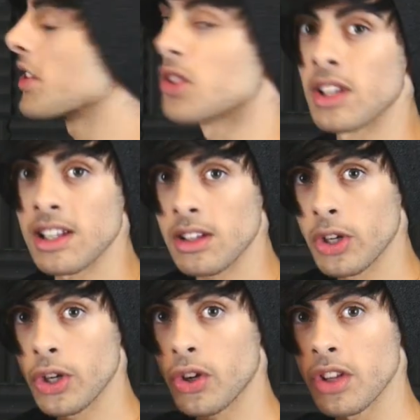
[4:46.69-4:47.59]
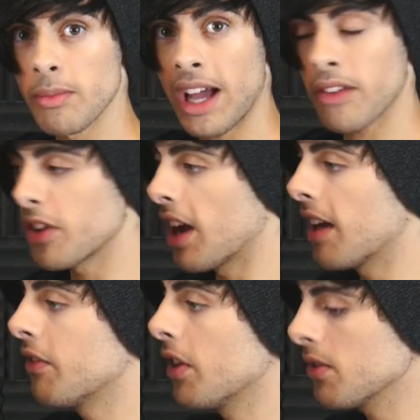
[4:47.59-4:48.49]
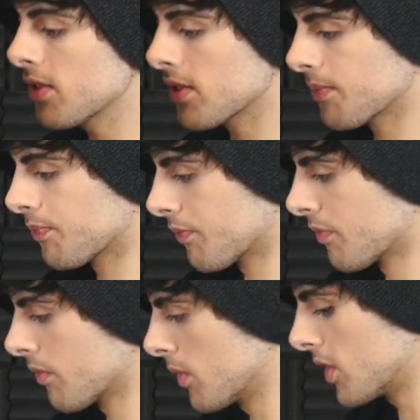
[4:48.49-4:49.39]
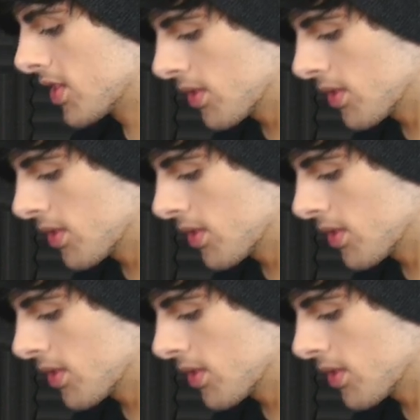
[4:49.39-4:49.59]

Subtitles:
It's got a little hook on the back for your headphones, which is